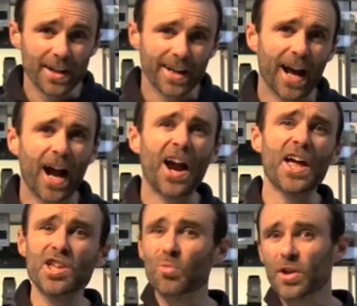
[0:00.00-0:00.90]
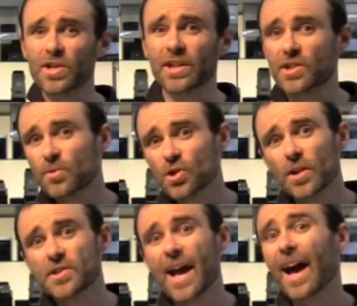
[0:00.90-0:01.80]
in a car and you want to take some
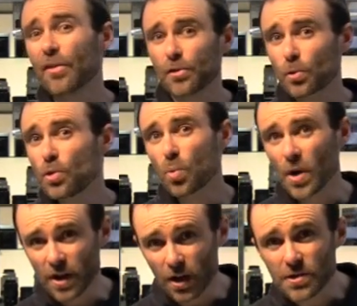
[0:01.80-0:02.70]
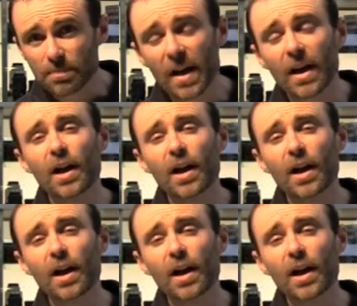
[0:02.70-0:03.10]
shots out through the windows.